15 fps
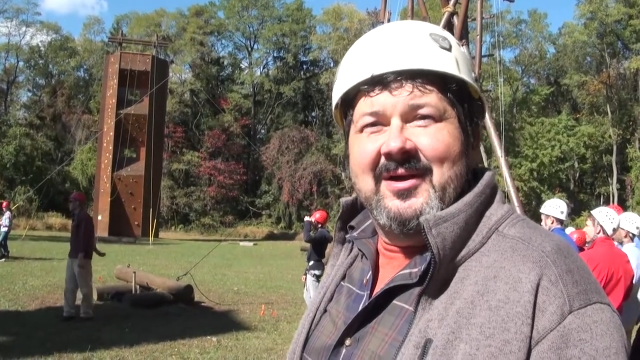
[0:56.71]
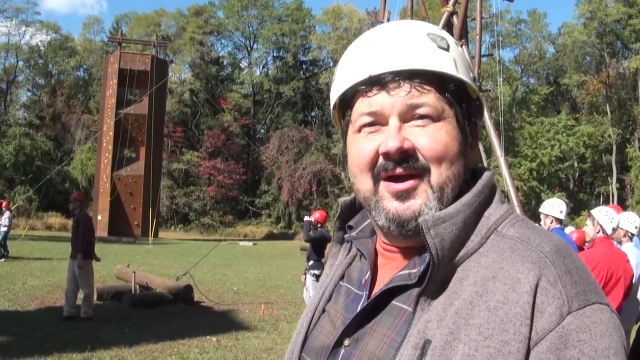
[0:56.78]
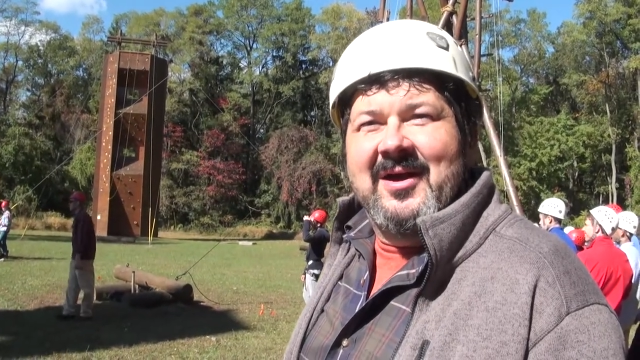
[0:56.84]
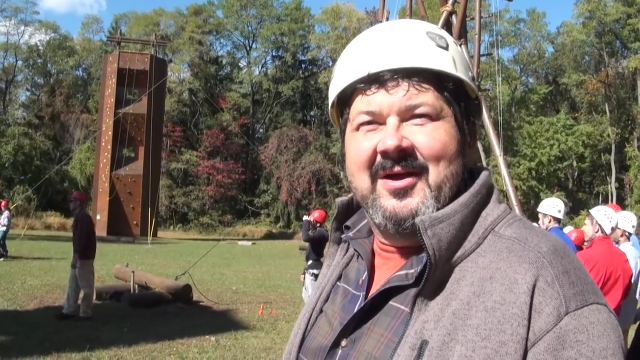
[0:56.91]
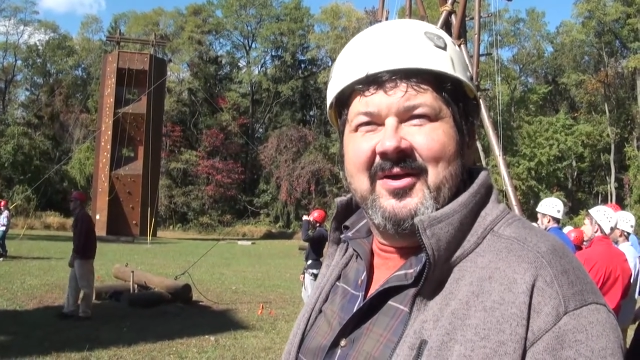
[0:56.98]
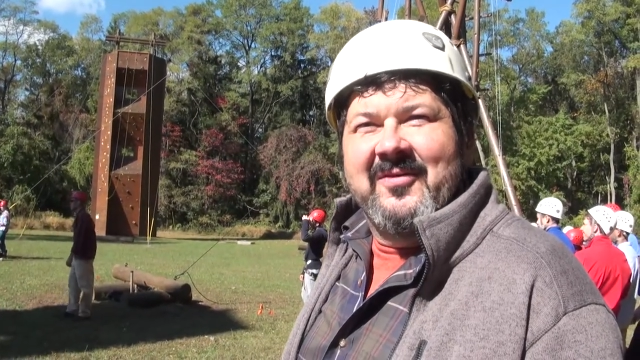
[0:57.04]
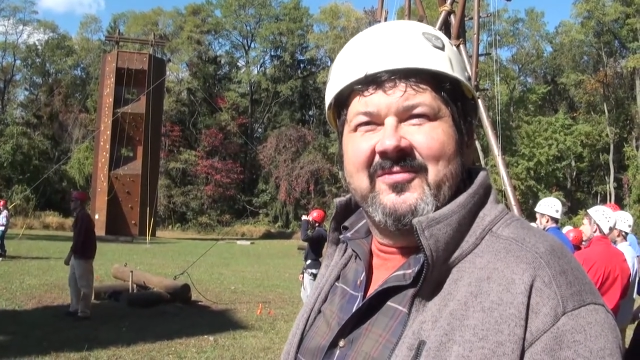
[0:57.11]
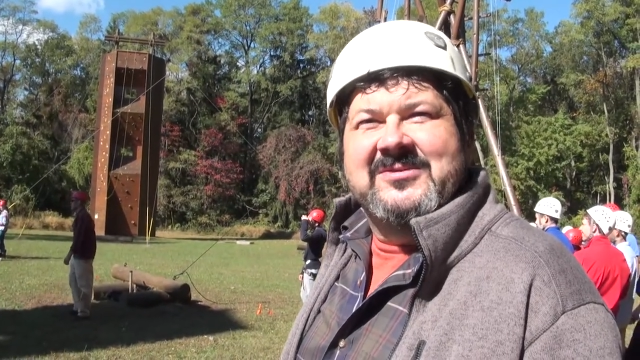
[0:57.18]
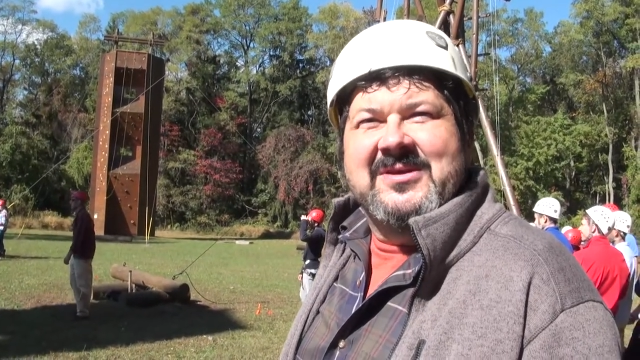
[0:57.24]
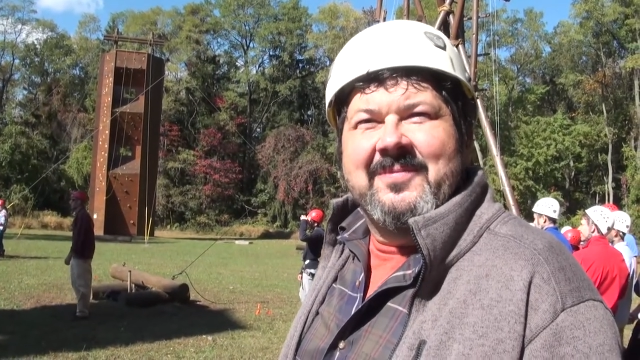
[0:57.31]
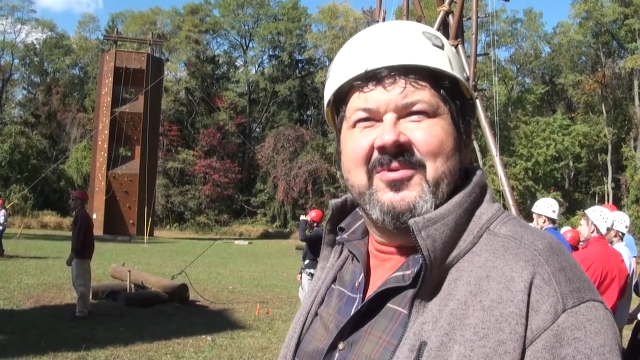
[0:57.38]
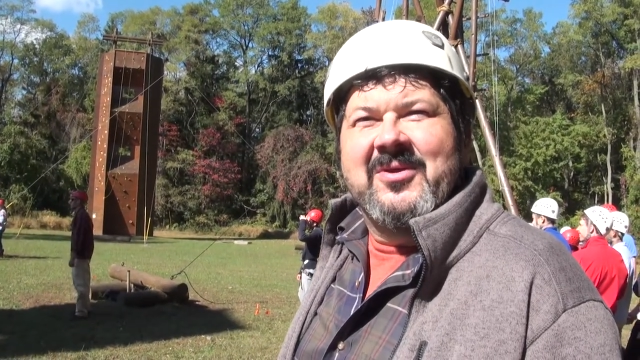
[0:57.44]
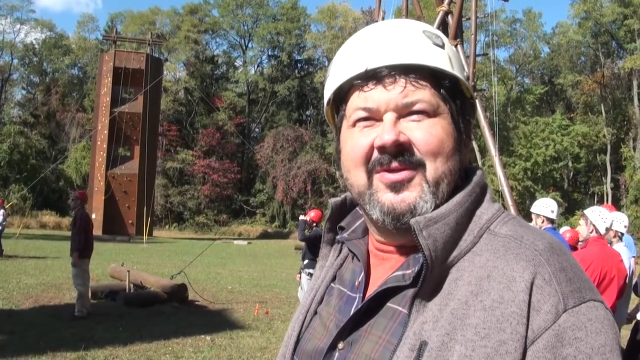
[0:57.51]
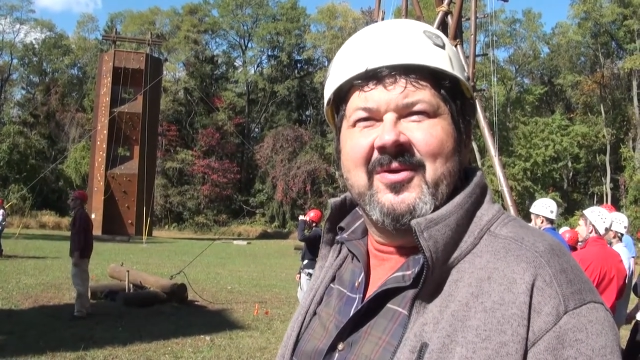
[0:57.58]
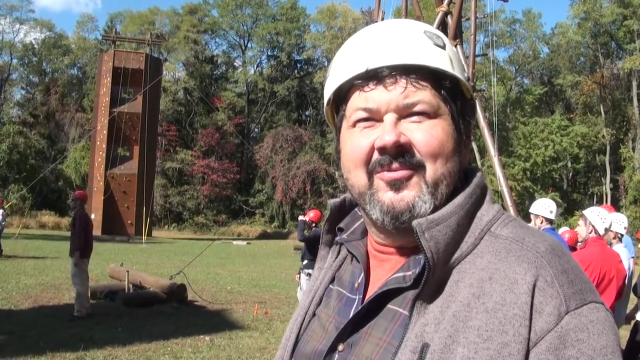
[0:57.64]
of
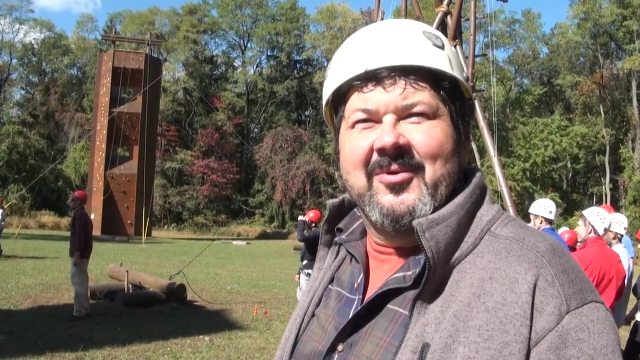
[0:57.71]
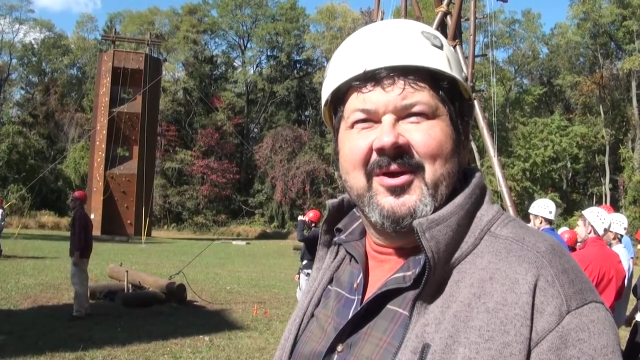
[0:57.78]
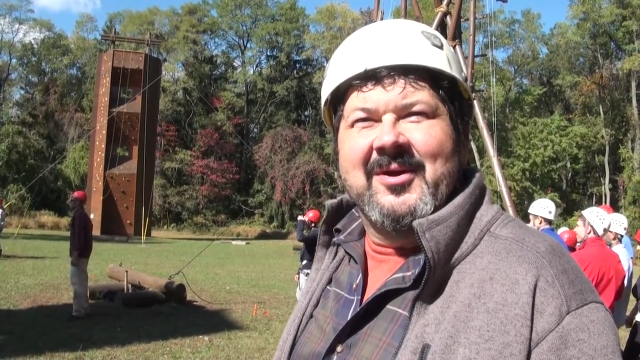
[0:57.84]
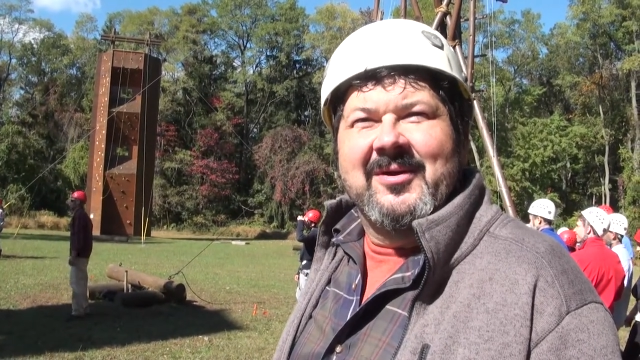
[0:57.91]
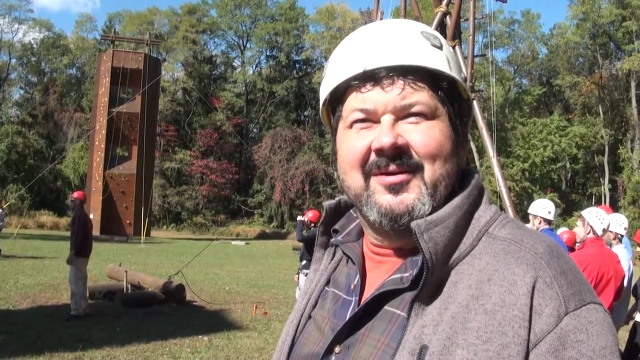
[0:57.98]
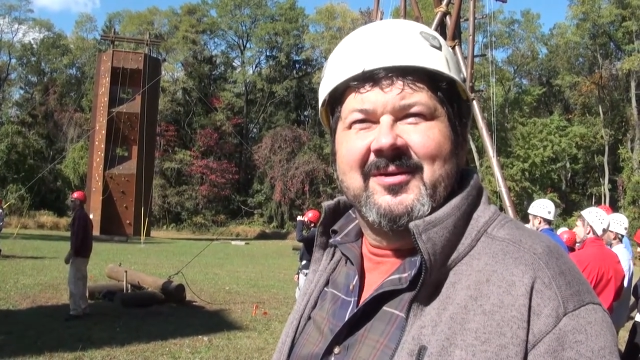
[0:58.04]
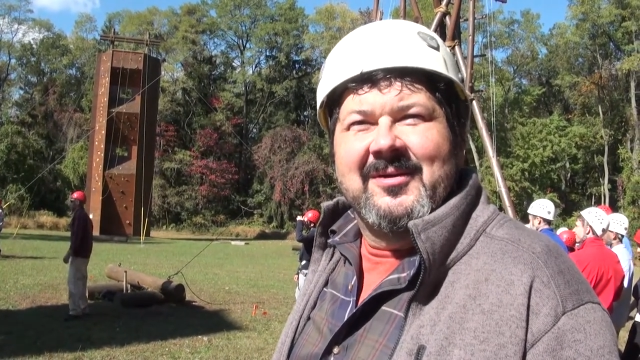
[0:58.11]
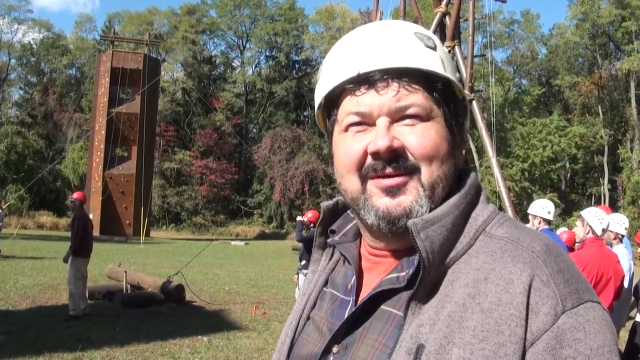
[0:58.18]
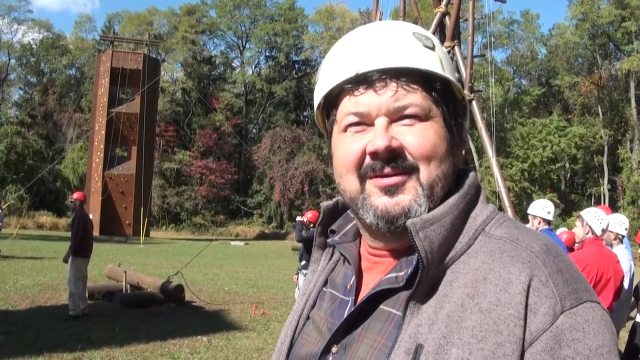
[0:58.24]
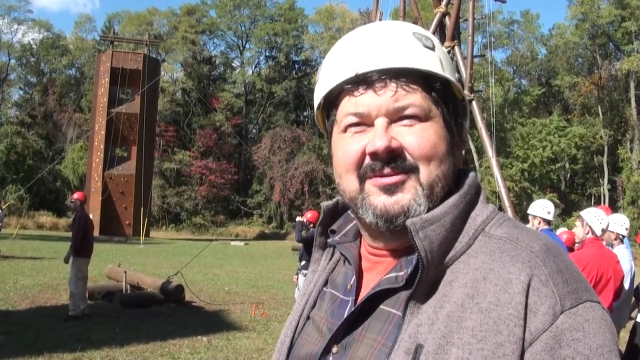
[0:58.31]
something that we're